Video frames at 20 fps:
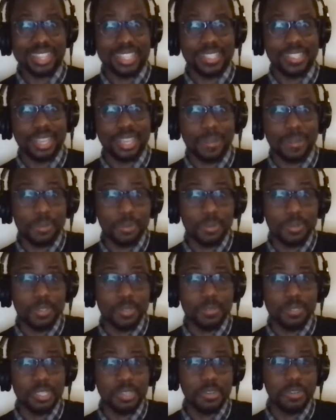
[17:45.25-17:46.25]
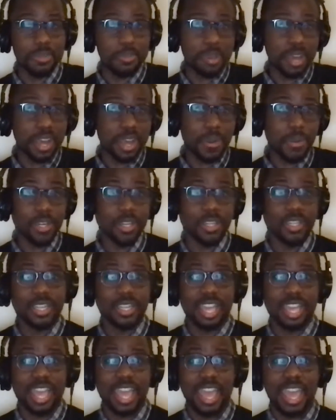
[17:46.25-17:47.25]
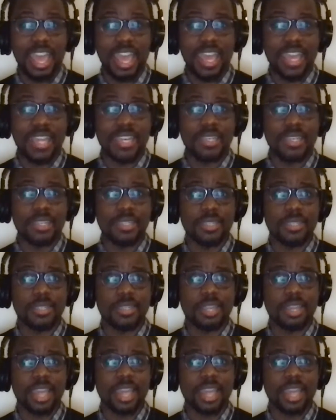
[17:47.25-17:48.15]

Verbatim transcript: this comes with some serious power and